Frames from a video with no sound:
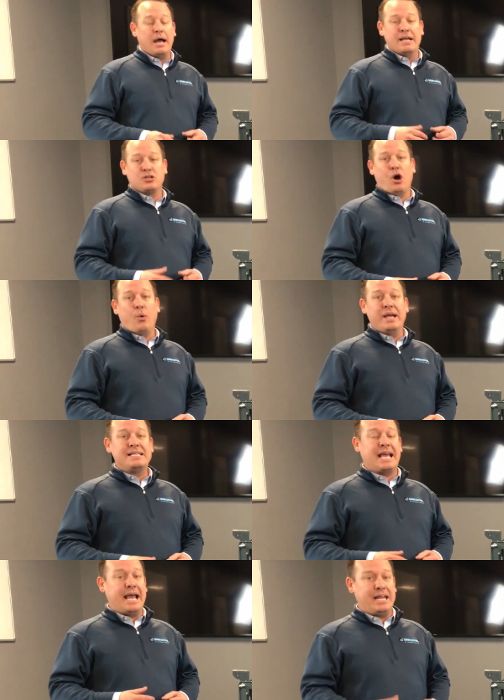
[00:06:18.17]
Uh, as
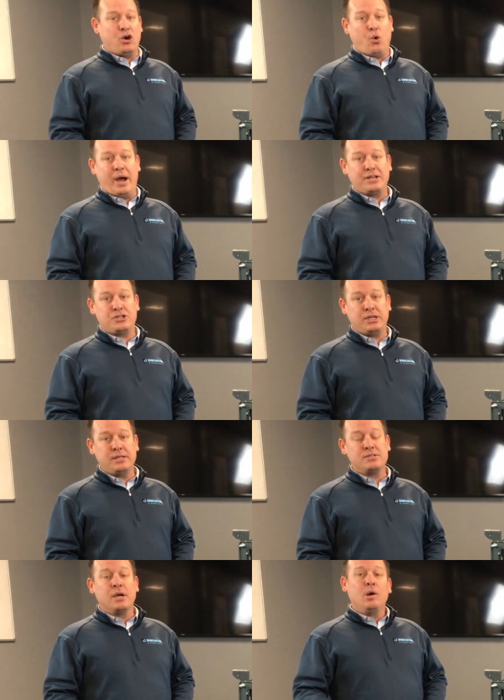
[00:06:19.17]
always, any
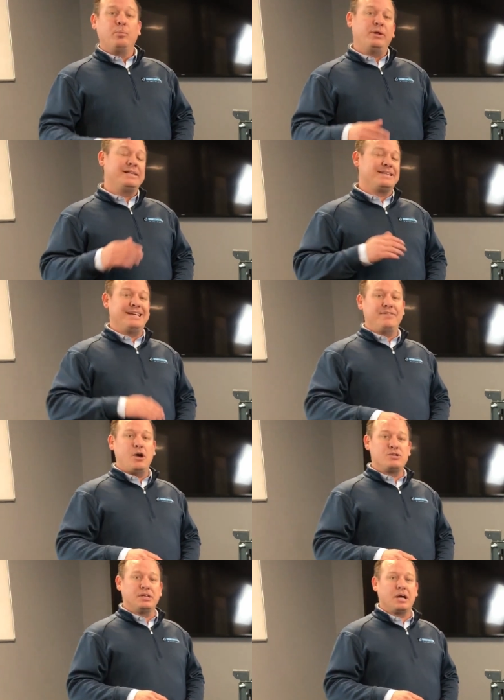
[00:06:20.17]
questions, please leave
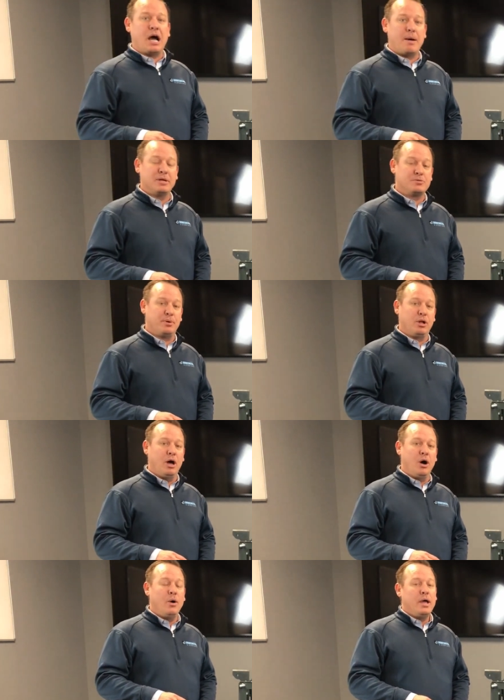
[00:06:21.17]
those in the comments
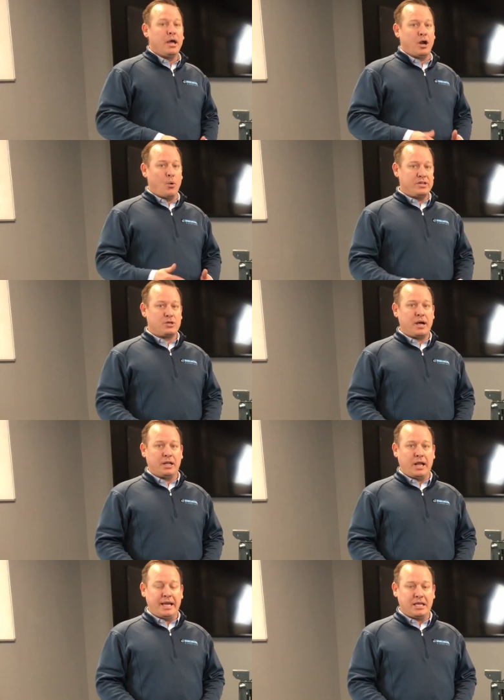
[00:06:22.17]
below and always try
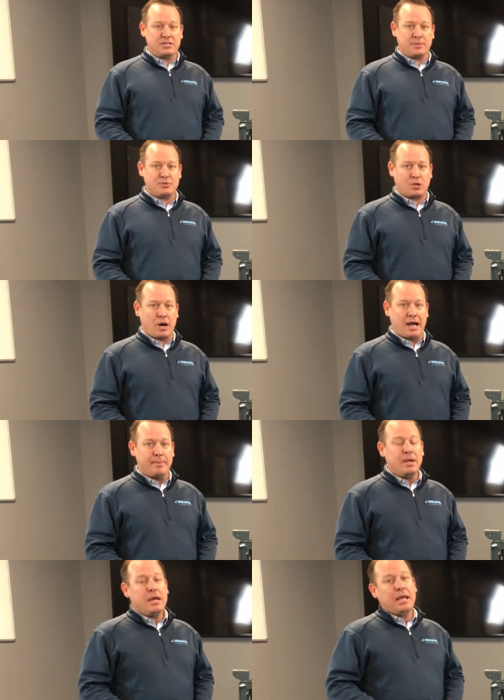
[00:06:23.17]
to like and
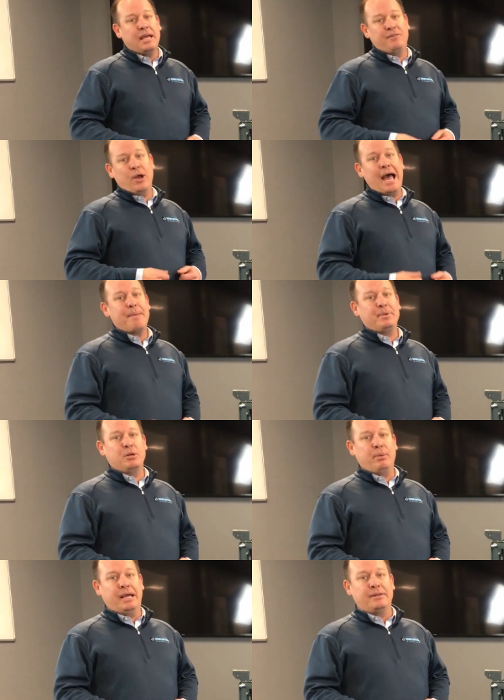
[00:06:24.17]
subscribe. If you happen
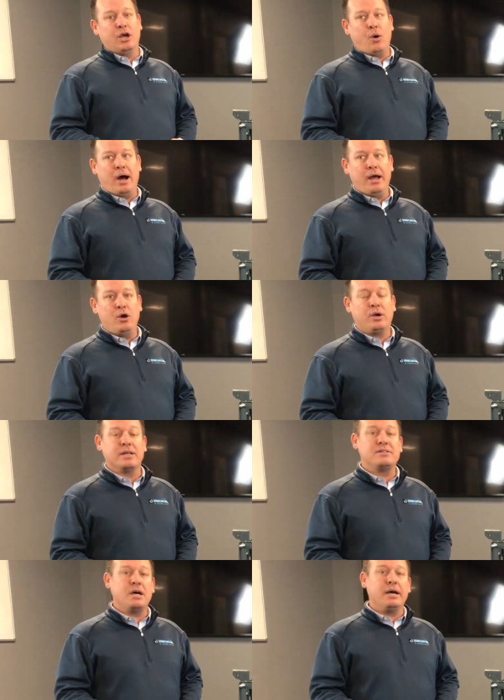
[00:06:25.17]
to be in the Ohio,
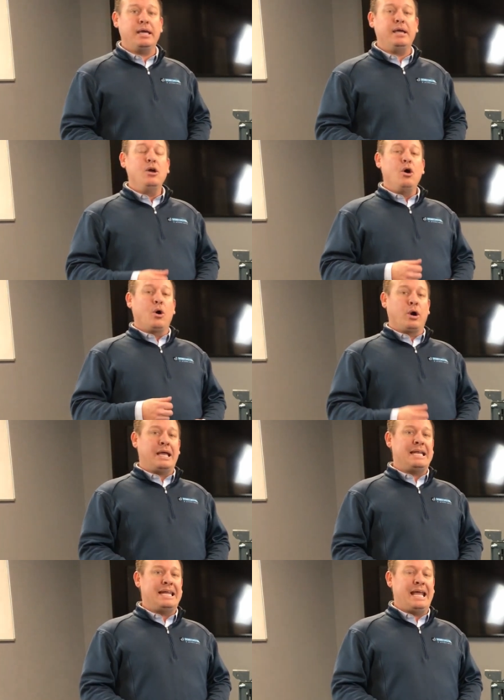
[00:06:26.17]
Kentucky, or
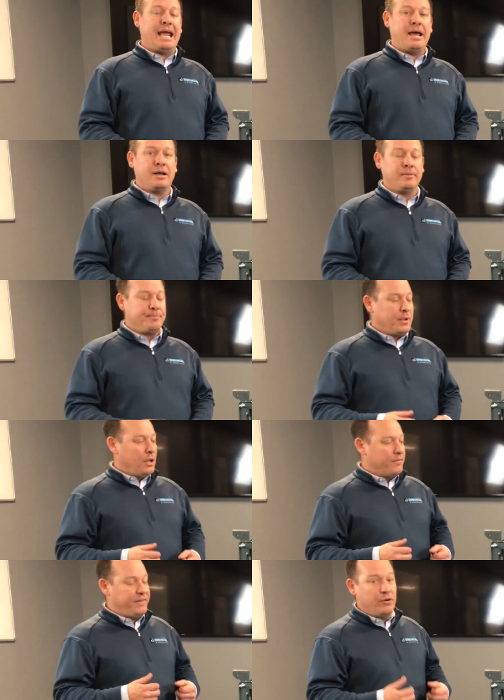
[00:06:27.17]
Indiana,
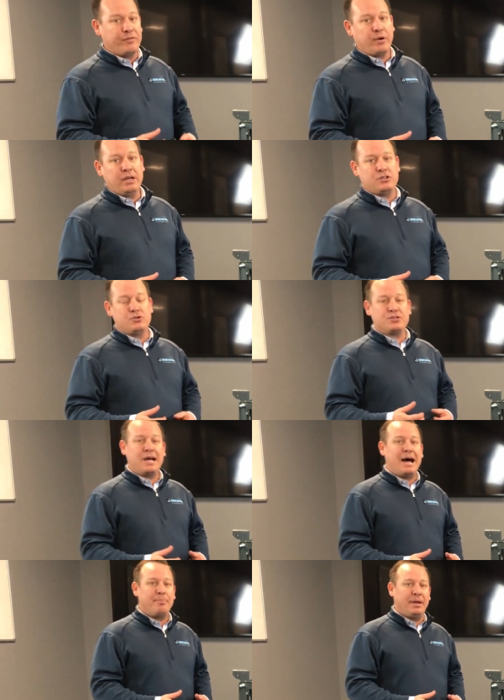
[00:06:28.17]
feel free to
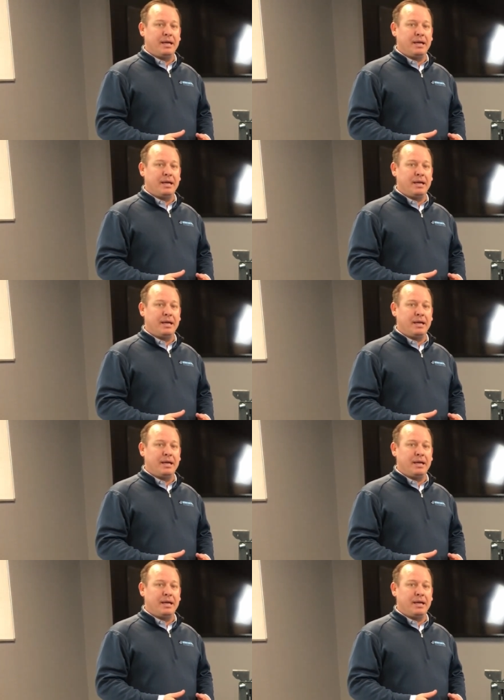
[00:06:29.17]
stop